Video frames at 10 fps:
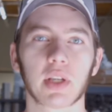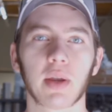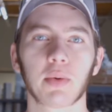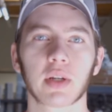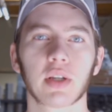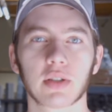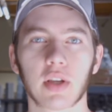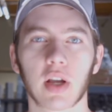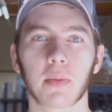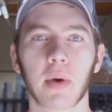Today we're going to
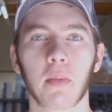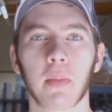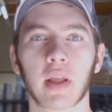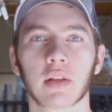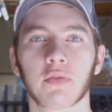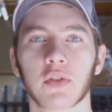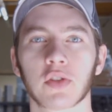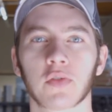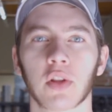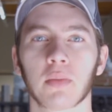talk about
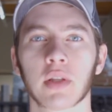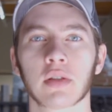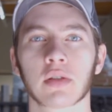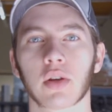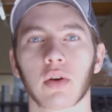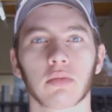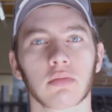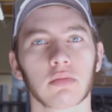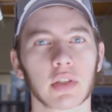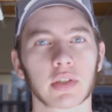metal-infused filaments, so
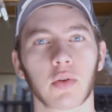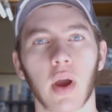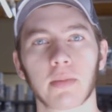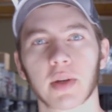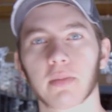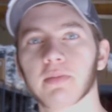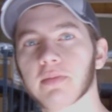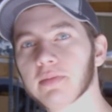let's go grab some.